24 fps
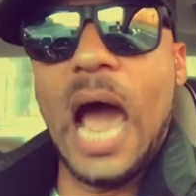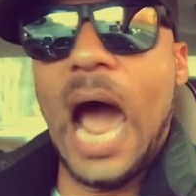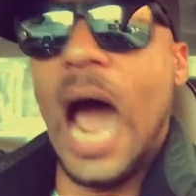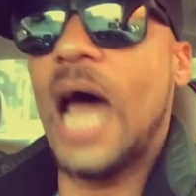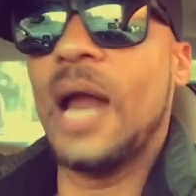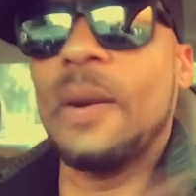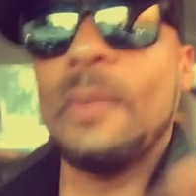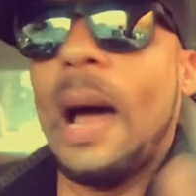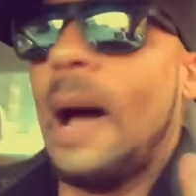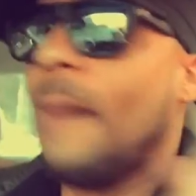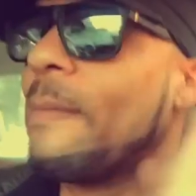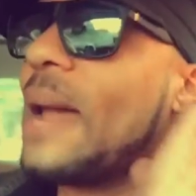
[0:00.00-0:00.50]

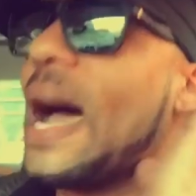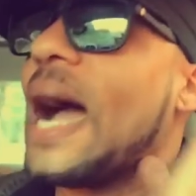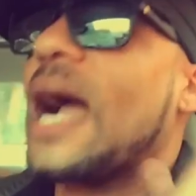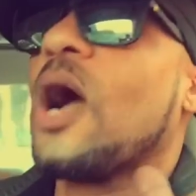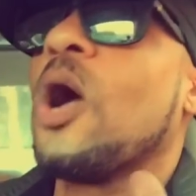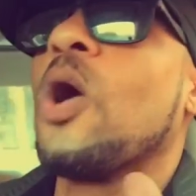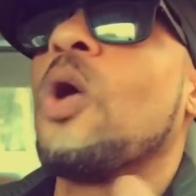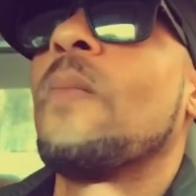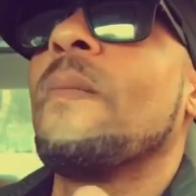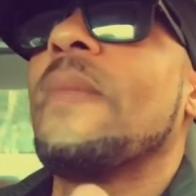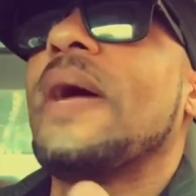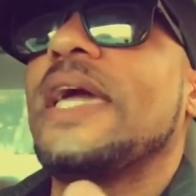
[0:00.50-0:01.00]
I'm not
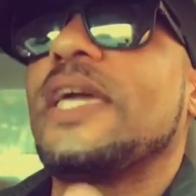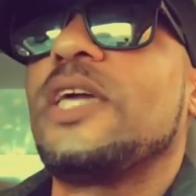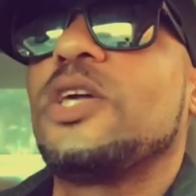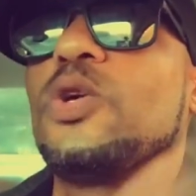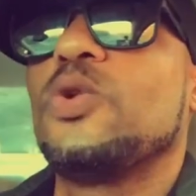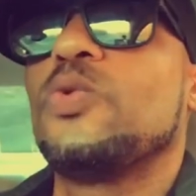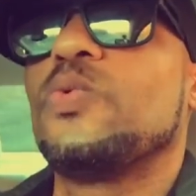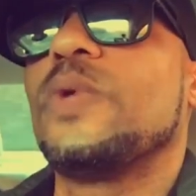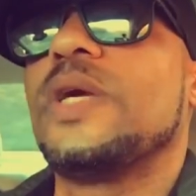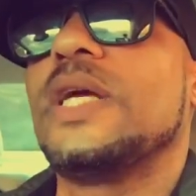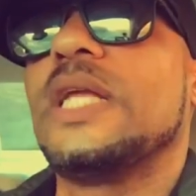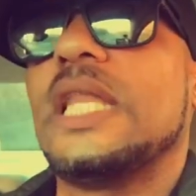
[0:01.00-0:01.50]
gonna make
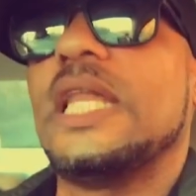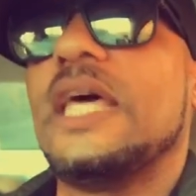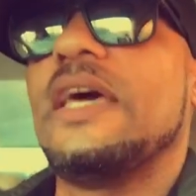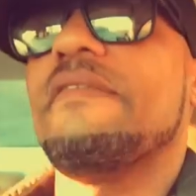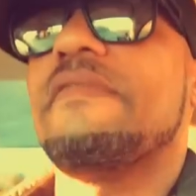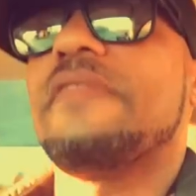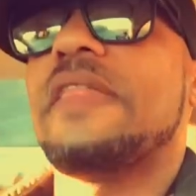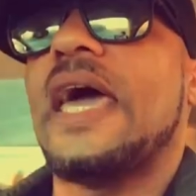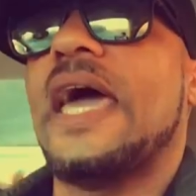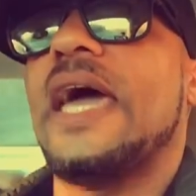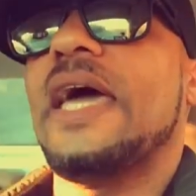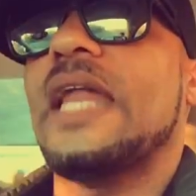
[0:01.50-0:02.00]
you
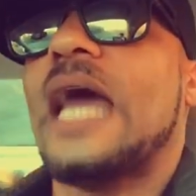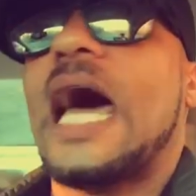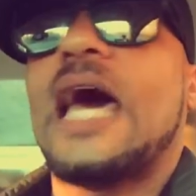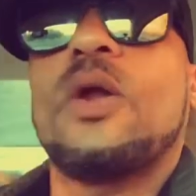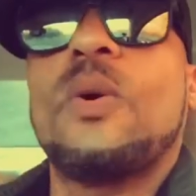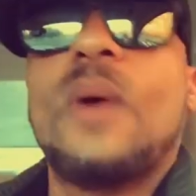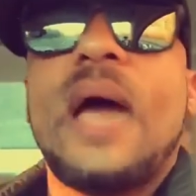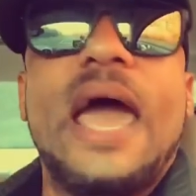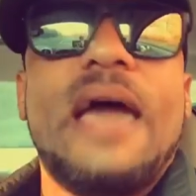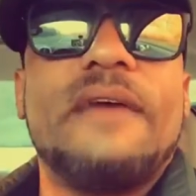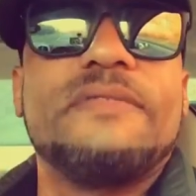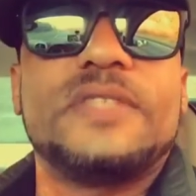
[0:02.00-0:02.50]
relive that. I
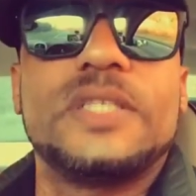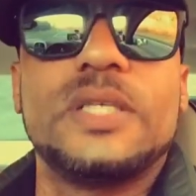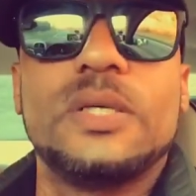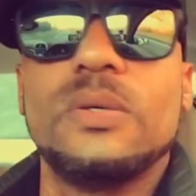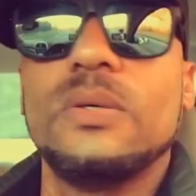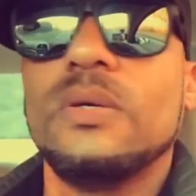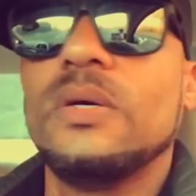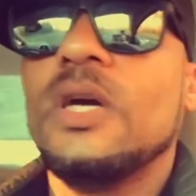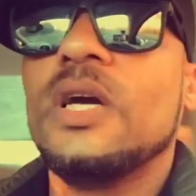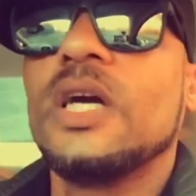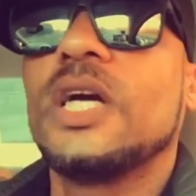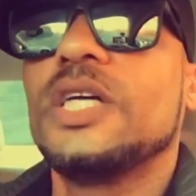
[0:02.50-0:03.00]
don't have to.
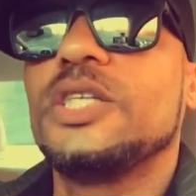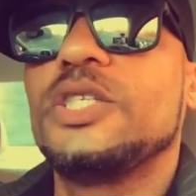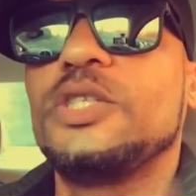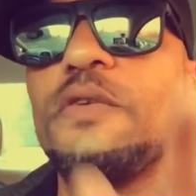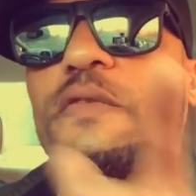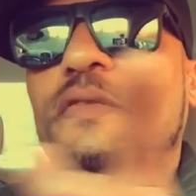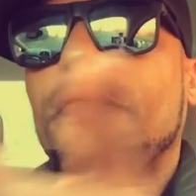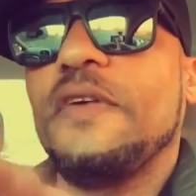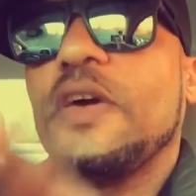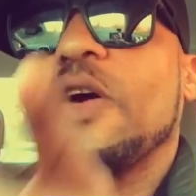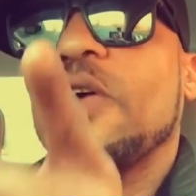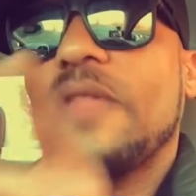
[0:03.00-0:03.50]
Because
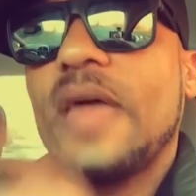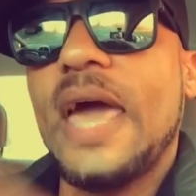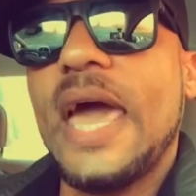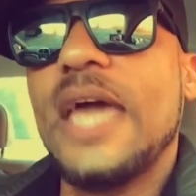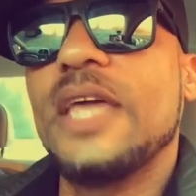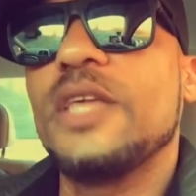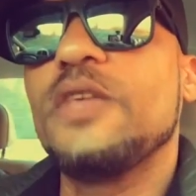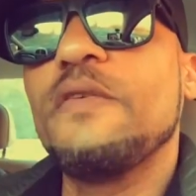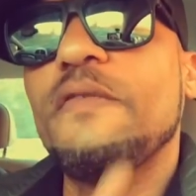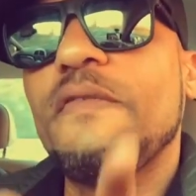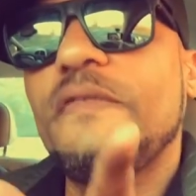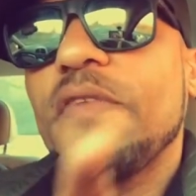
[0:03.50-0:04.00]
you feel
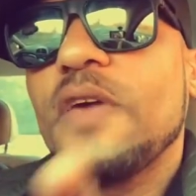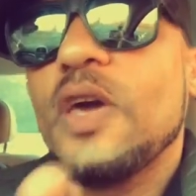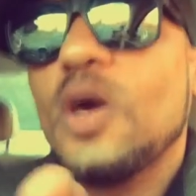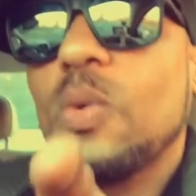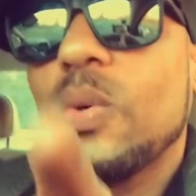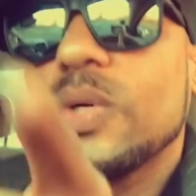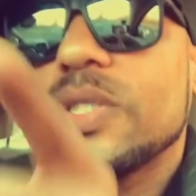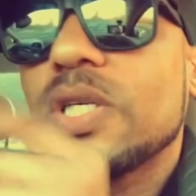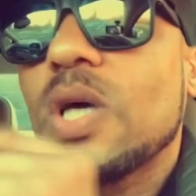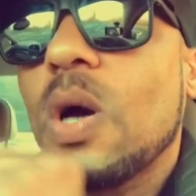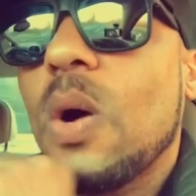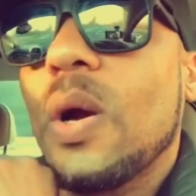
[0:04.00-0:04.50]
that, you feel
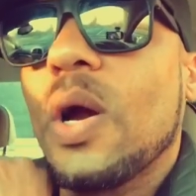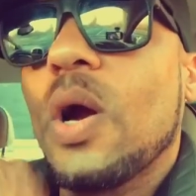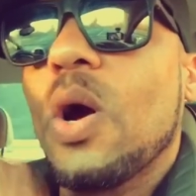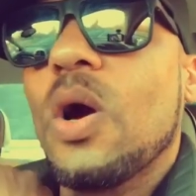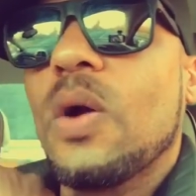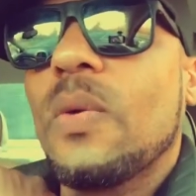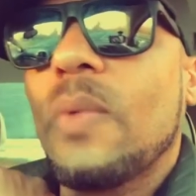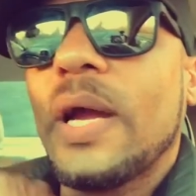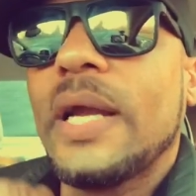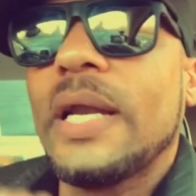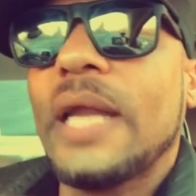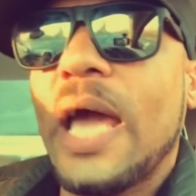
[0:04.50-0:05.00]
what's going
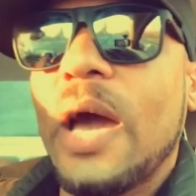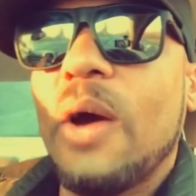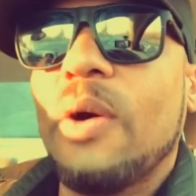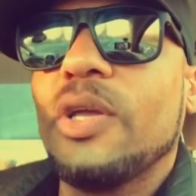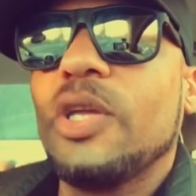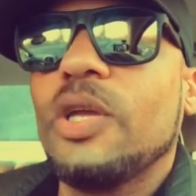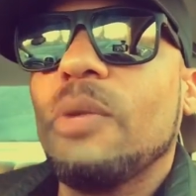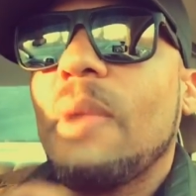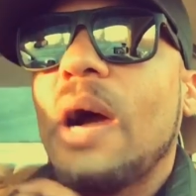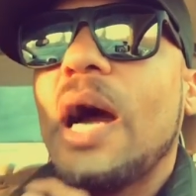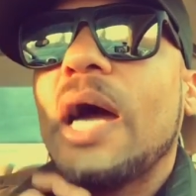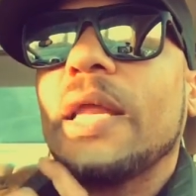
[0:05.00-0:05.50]
on right now
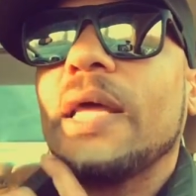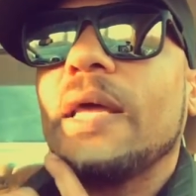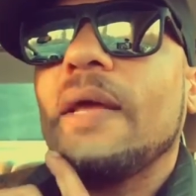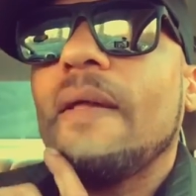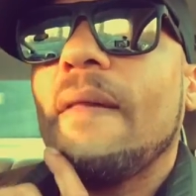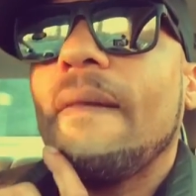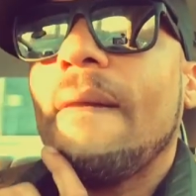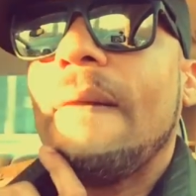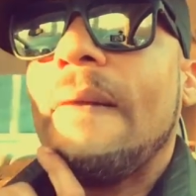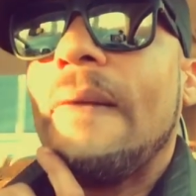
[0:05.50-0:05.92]
in your body.